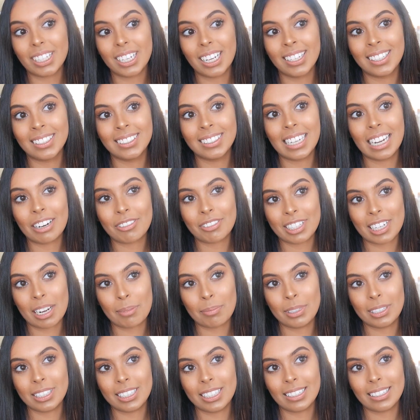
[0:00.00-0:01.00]
And every
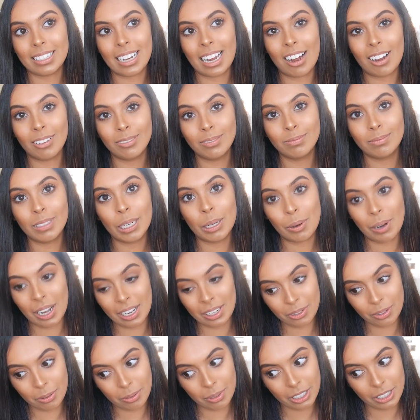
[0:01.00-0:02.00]
time you sit down it will
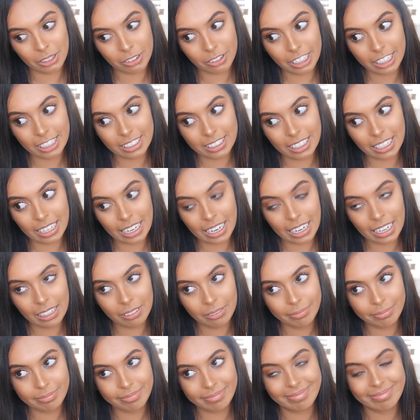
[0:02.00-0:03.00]
end up with a crease in
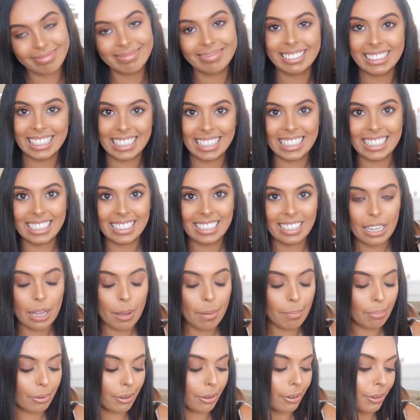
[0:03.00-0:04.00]
it.
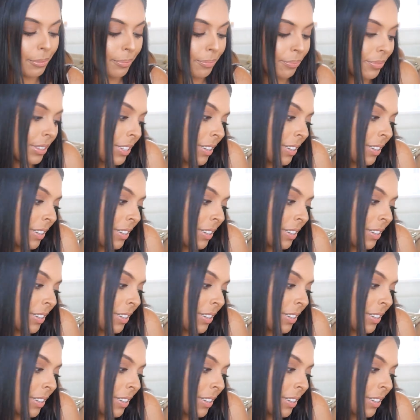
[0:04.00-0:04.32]
But